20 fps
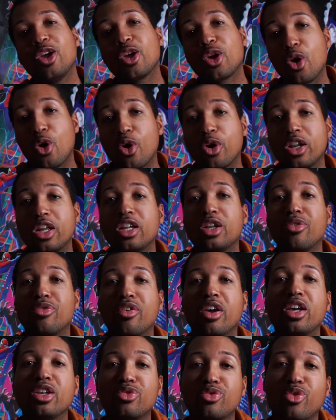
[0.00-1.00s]
going into
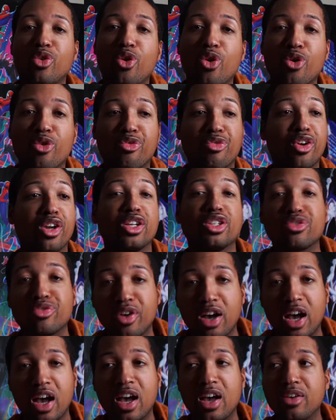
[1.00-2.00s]
Phase 4 and Phase
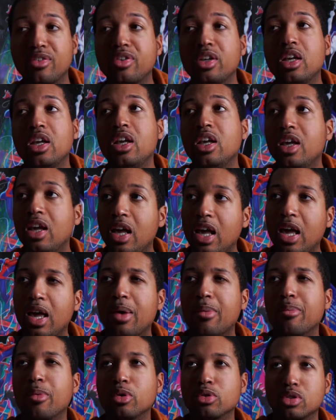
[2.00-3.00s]
5,
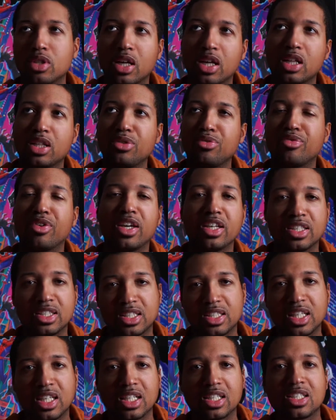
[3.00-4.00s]
and most likely Phase
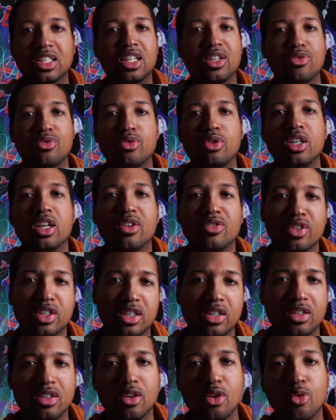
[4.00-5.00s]
6 if we
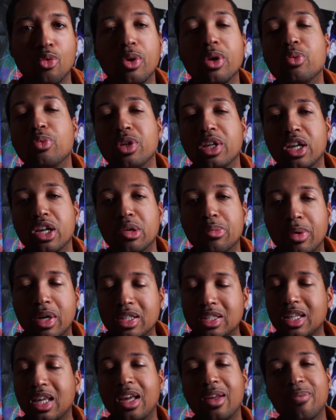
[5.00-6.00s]
ever, or when we hear
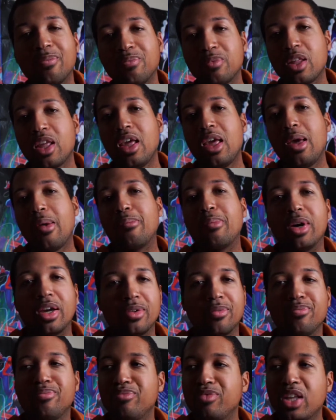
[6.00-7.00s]
about that.
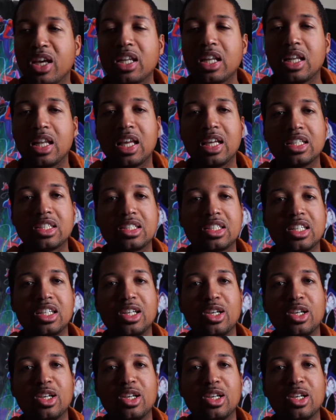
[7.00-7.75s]
But nonetheless,